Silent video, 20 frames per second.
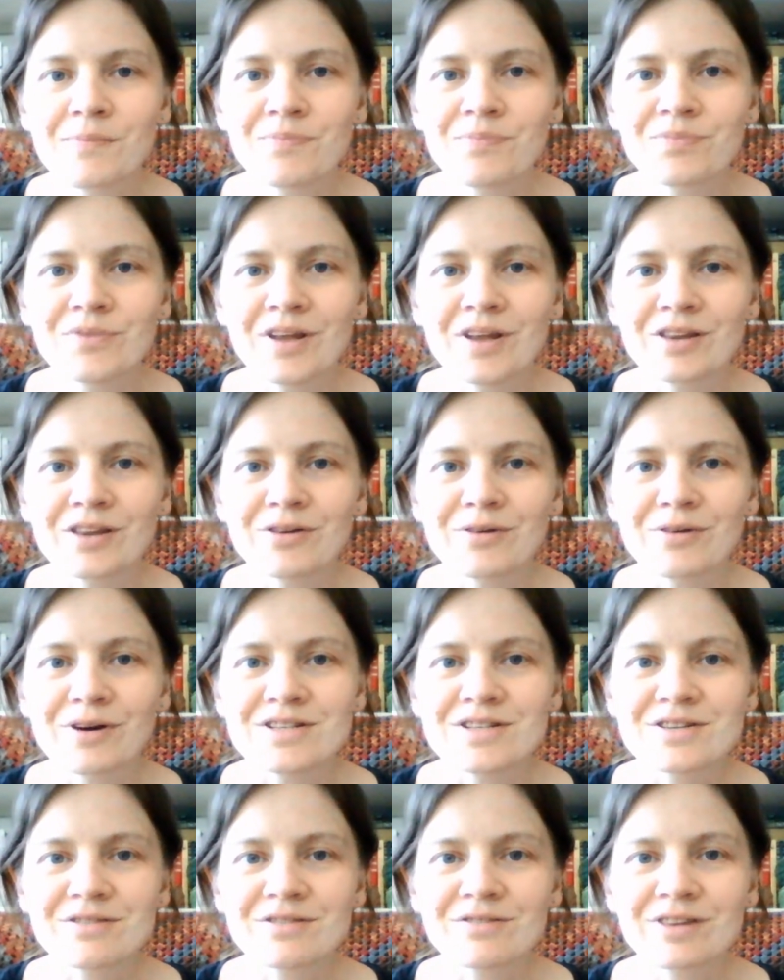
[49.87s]
then the rest
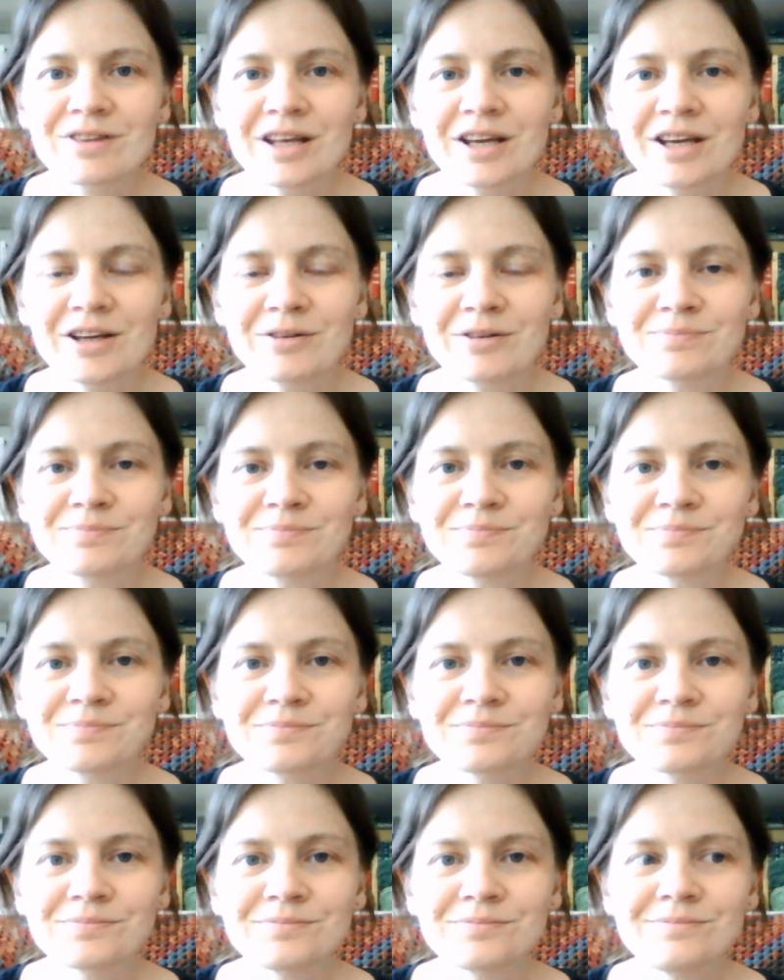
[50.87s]
of the
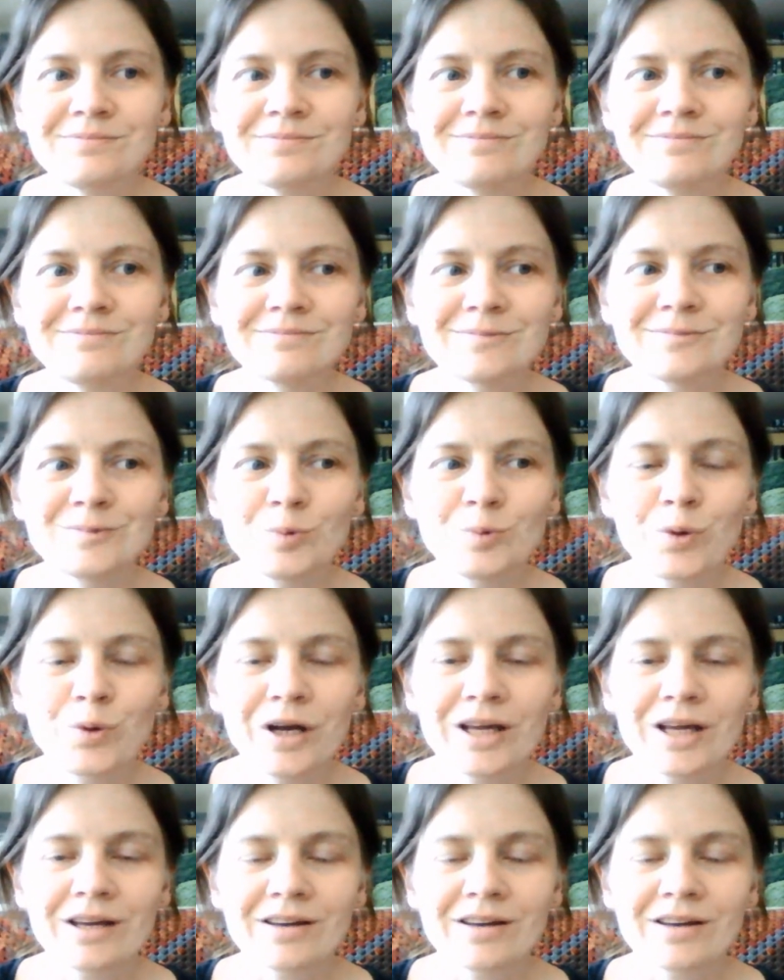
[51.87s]
week